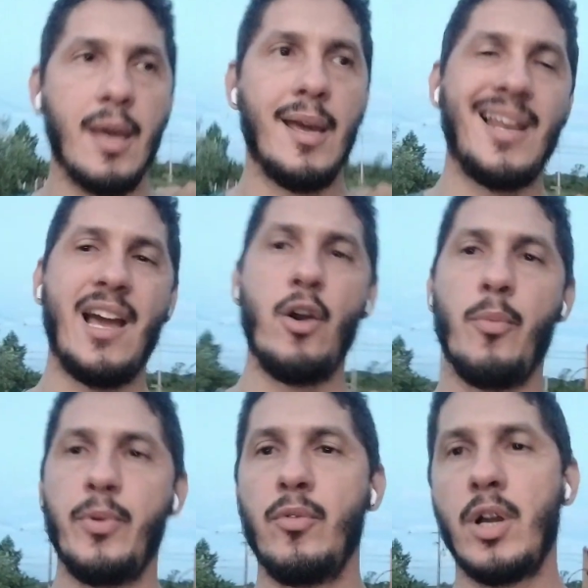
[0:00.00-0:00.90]
and I
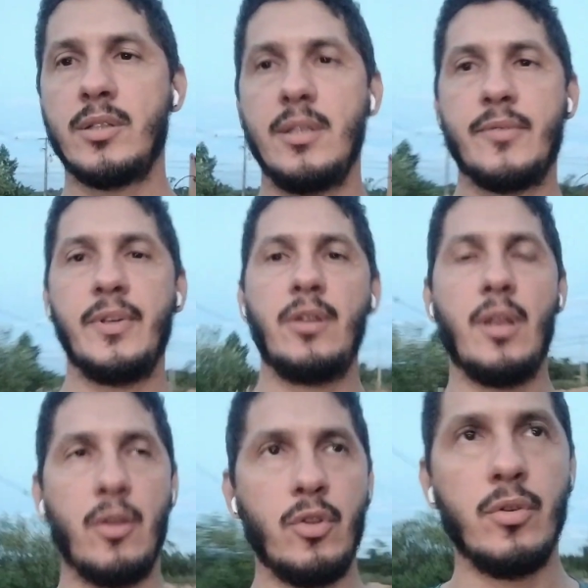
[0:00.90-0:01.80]
hope you watch this video
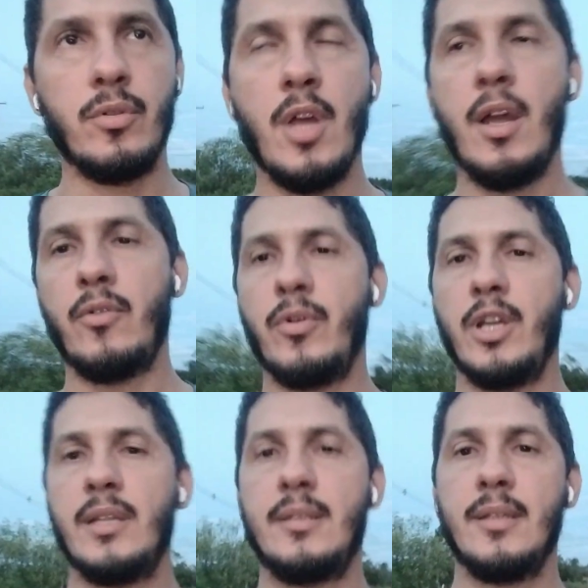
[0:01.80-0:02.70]
and you
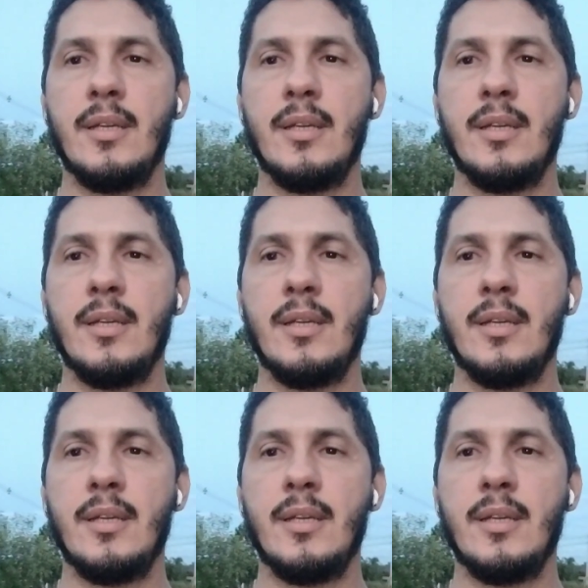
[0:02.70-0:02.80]
read